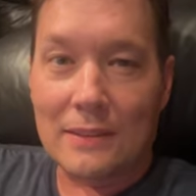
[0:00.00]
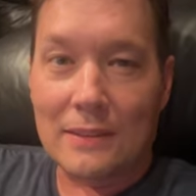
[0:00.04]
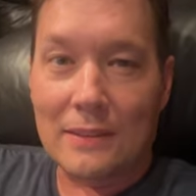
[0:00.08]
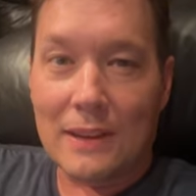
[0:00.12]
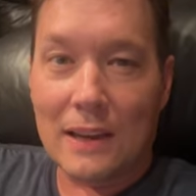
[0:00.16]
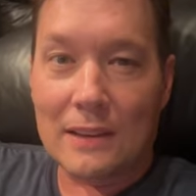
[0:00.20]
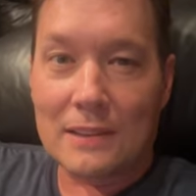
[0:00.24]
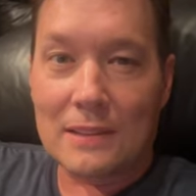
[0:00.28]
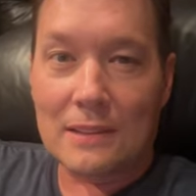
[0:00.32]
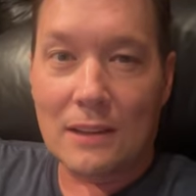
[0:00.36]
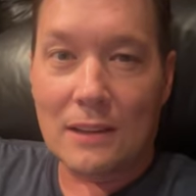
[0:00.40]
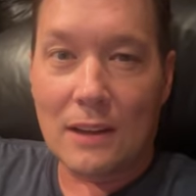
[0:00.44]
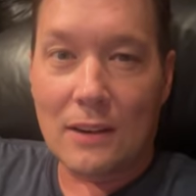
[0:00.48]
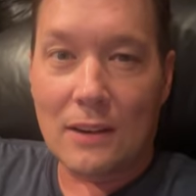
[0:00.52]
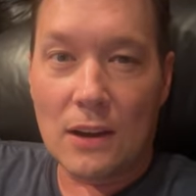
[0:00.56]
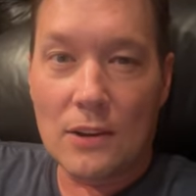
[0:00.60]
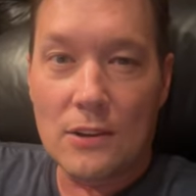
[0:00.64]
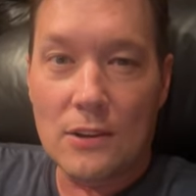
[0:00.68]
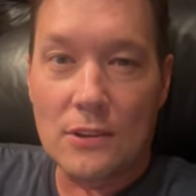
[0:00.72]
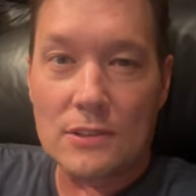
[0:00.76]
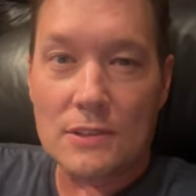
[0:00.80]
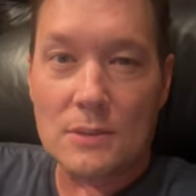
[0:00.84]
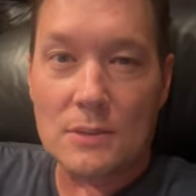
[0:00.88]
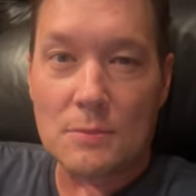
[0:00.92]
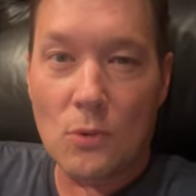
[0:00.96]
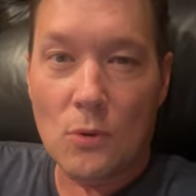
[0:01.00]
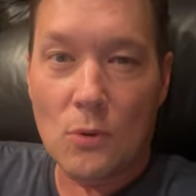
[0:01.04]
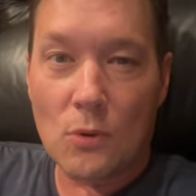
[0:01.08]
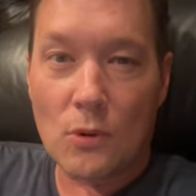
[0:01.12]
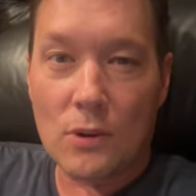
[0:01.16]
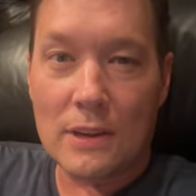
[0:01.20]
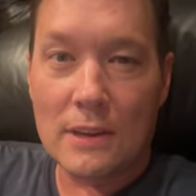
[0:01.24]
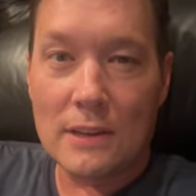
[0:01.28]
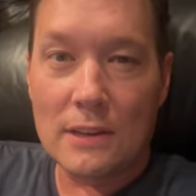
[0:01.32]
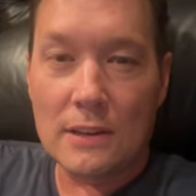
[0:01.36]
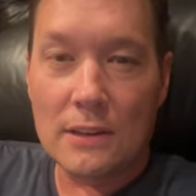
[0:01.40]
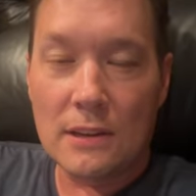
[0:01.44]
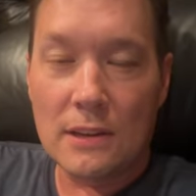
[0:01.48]
You got hundreds more
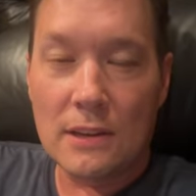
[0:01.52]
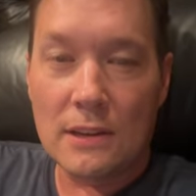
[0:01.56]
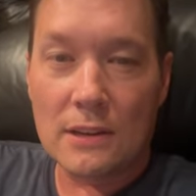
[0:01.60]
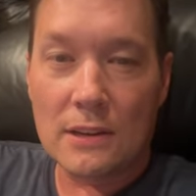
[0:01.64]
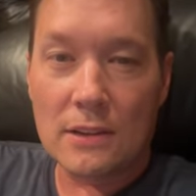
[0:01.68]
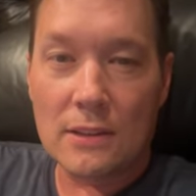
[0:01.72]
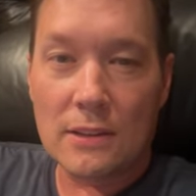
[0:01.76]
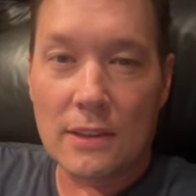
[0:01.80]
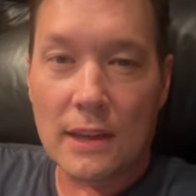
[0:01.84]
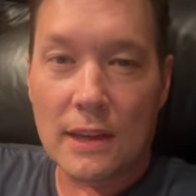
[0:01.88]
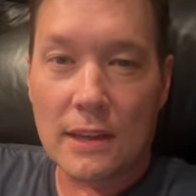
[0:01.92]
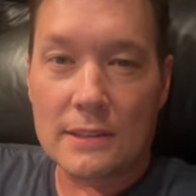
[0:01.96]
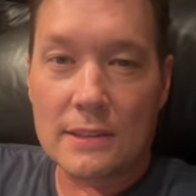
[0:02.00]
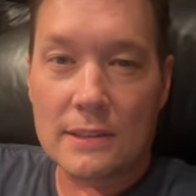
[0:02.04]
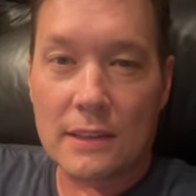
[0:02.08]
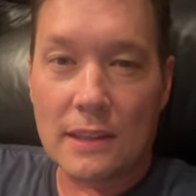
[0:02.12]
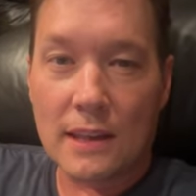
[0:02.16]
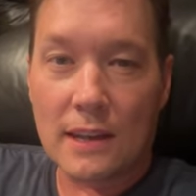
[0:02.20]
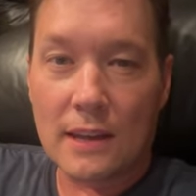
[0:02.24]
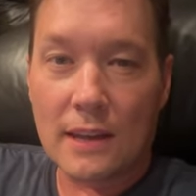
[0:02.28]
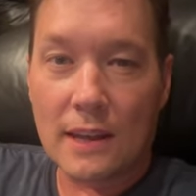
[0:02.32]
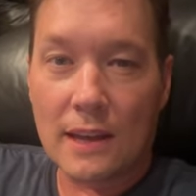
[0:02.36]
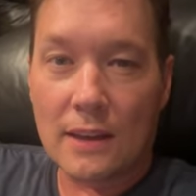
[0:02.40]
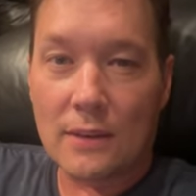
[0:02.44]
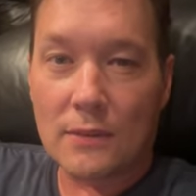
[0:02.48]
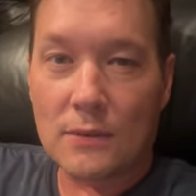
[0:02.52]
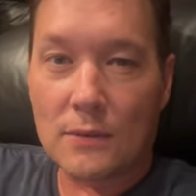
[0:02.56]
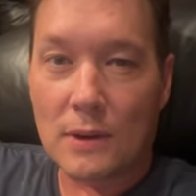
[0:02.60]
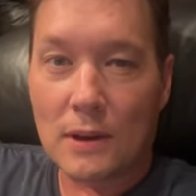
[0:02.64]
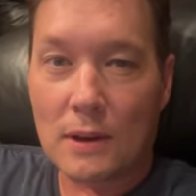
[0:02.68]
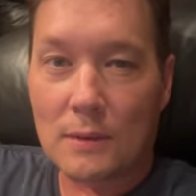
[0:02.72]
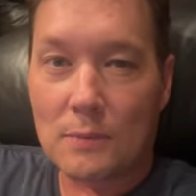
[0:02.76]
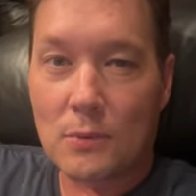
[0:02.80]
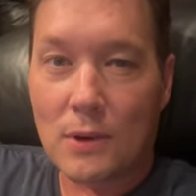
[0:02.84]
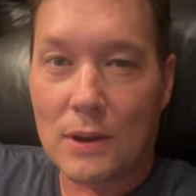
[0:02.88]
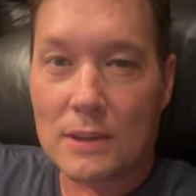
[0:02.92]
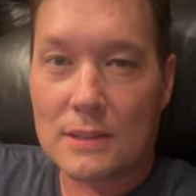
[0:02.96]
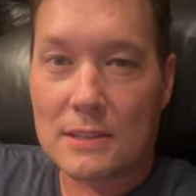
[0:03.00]
in here that then have
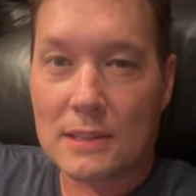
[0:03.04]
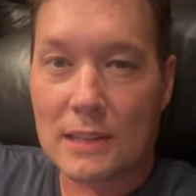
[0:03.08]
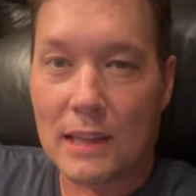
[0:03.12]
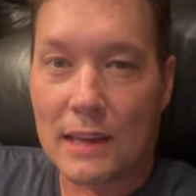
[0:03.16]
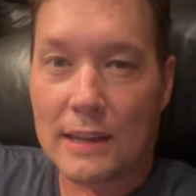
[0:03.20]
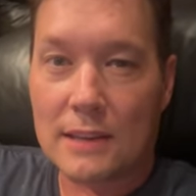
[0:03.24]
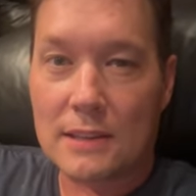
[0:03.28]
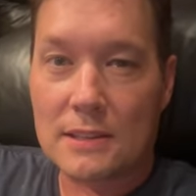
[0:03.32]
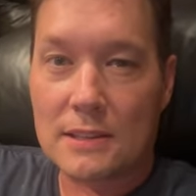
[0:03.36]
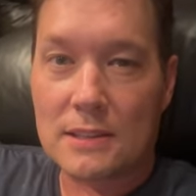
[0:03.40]
uh, pressed like.